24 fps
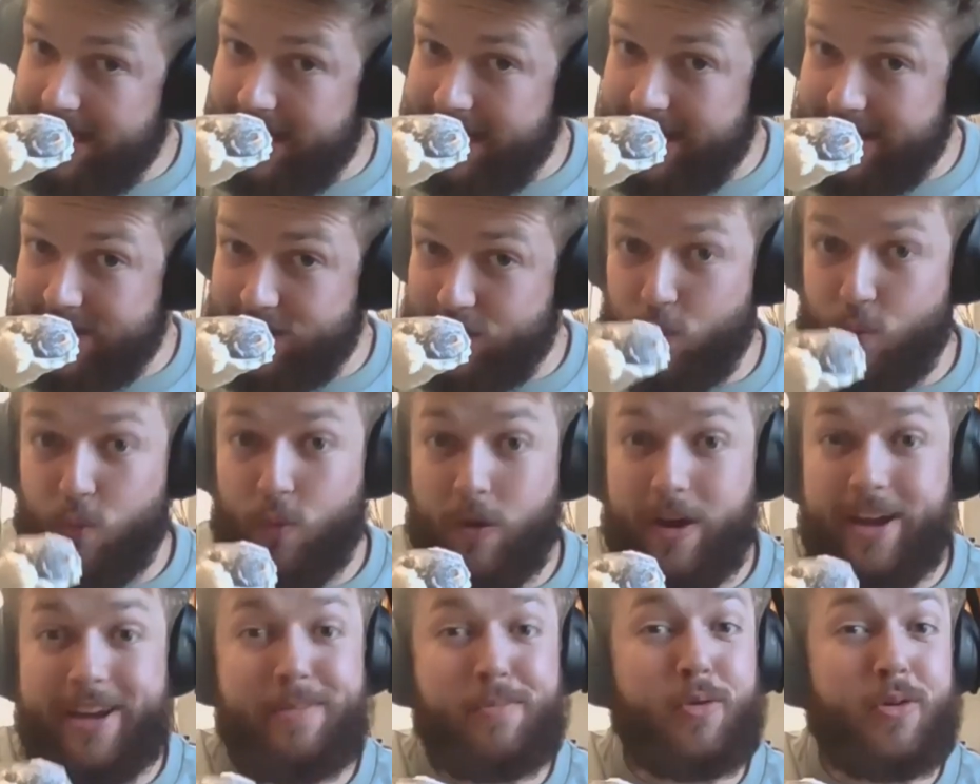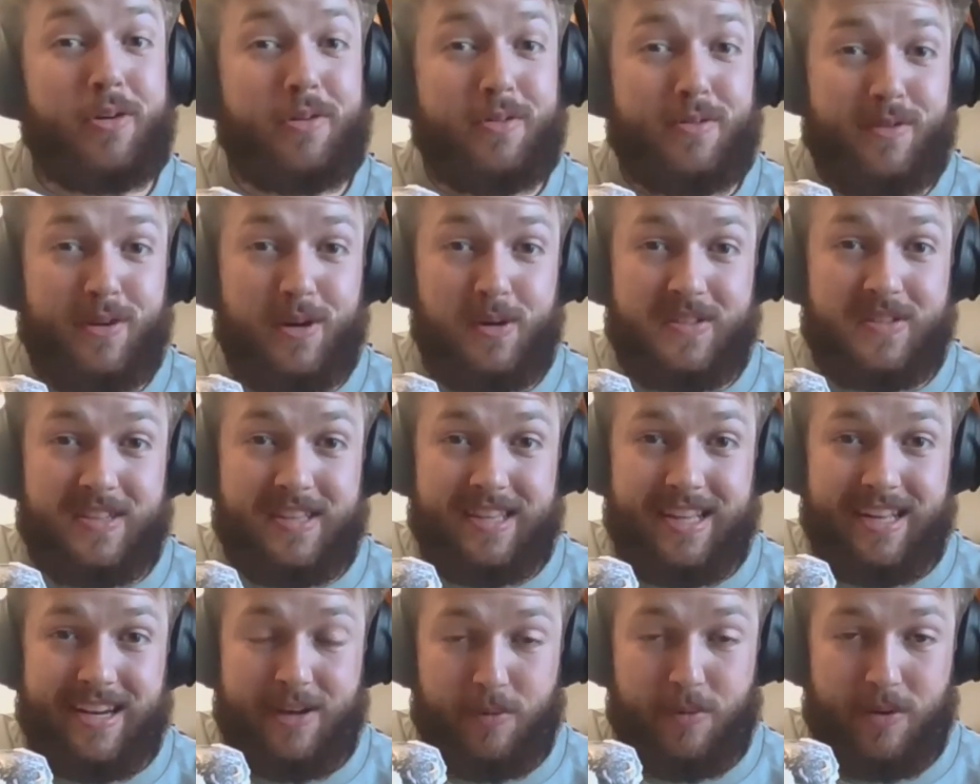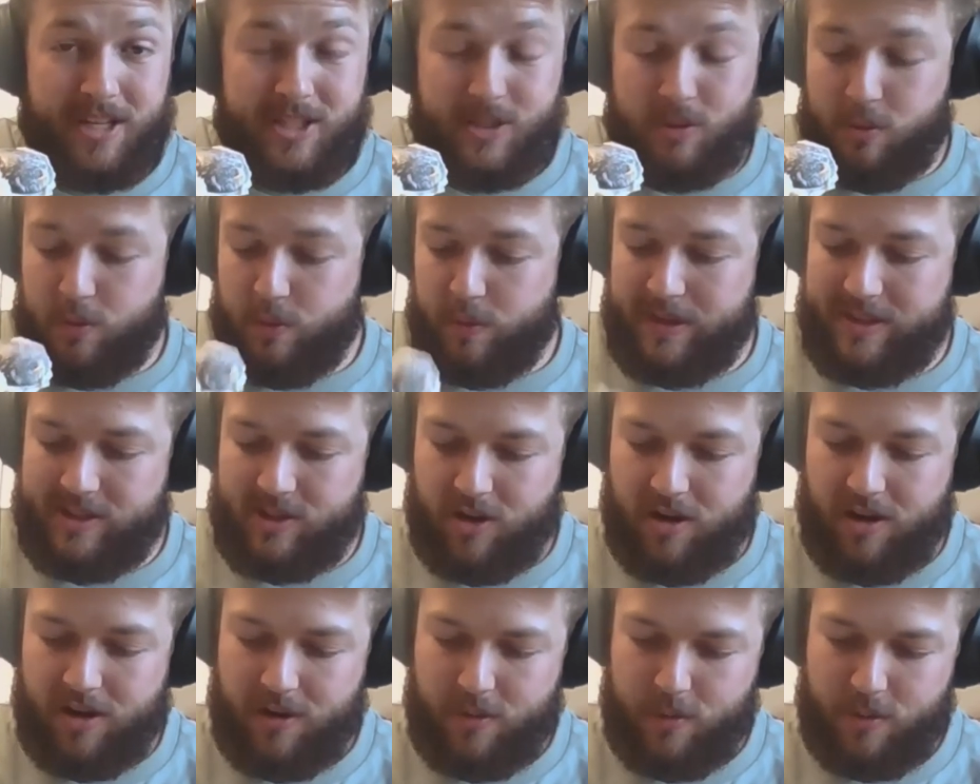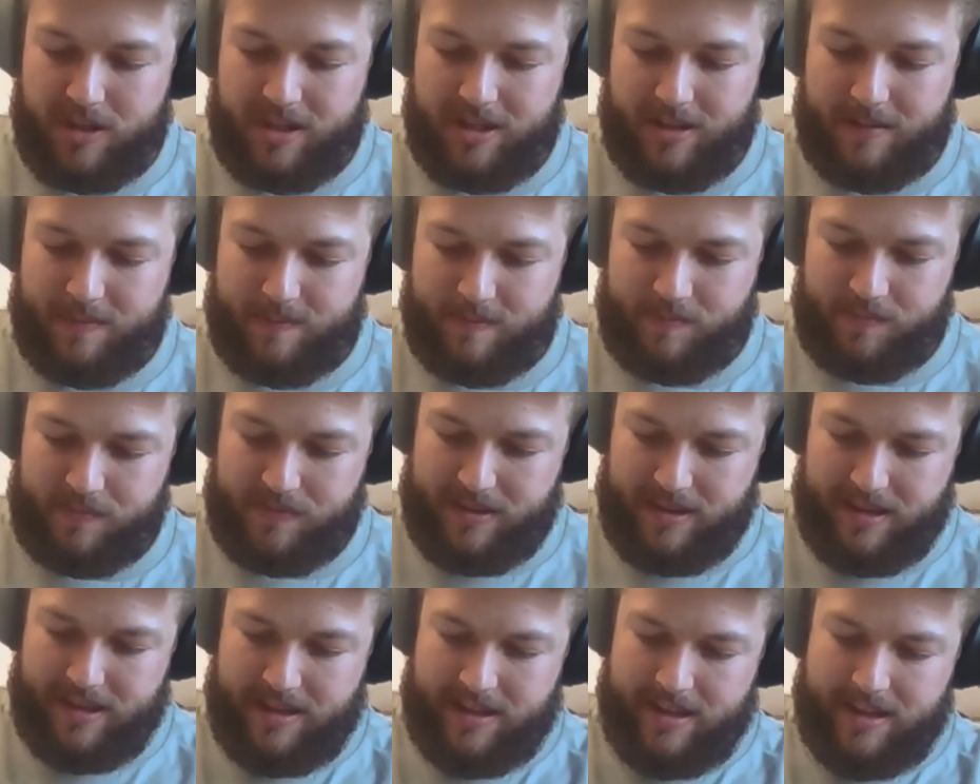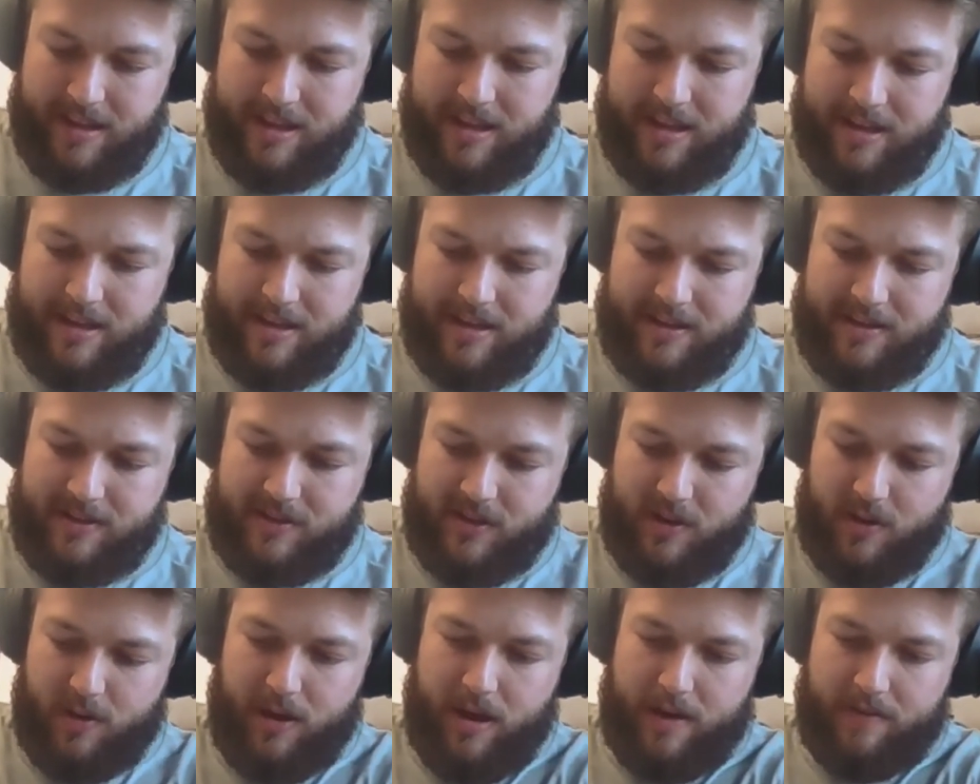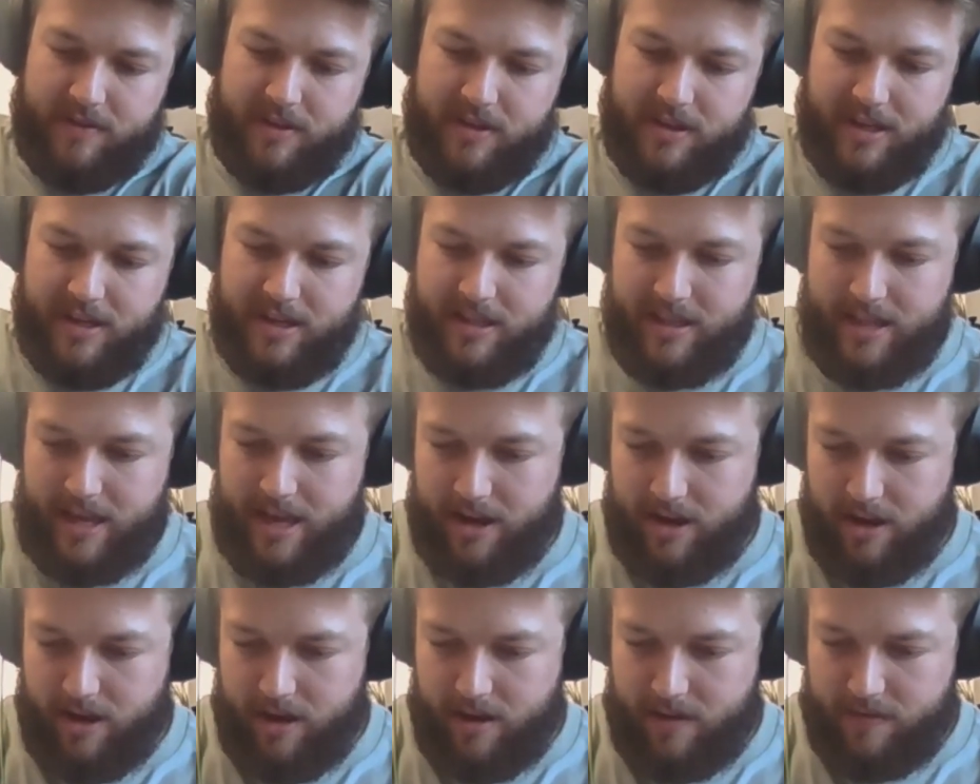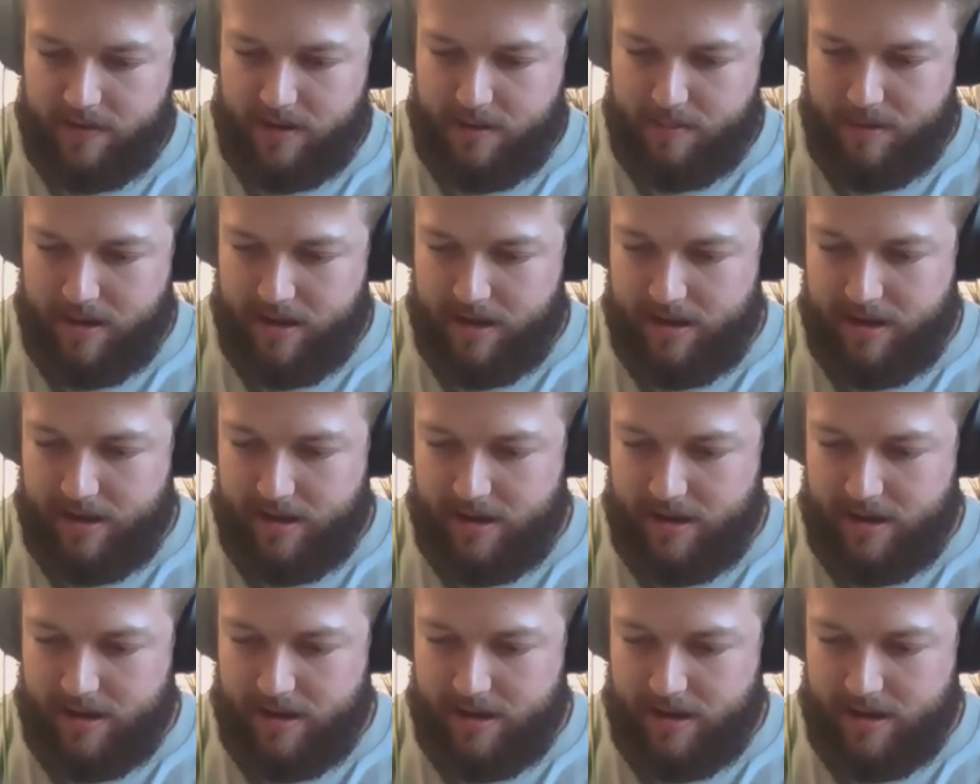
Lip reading: it's way more frozen than it was when we started with it. So after getting that off, come on.